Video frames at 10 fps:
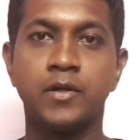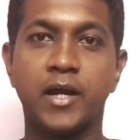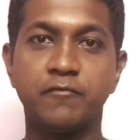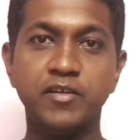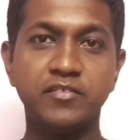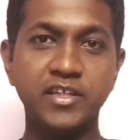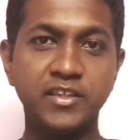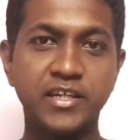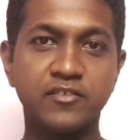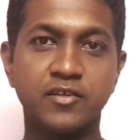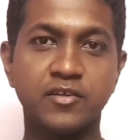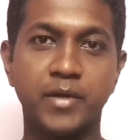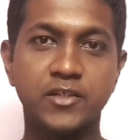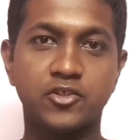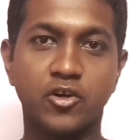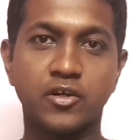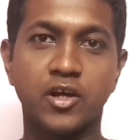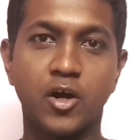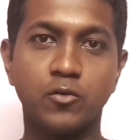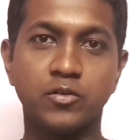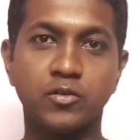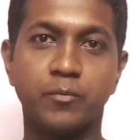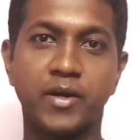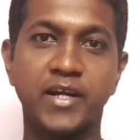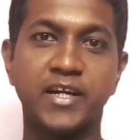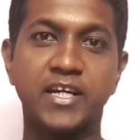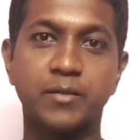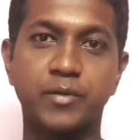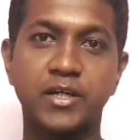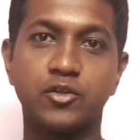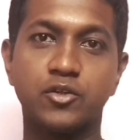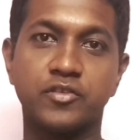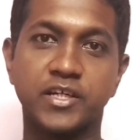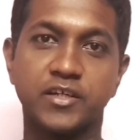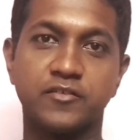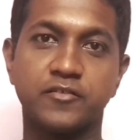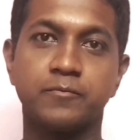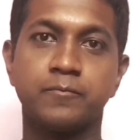And we see things based on how the brain interprets those signals.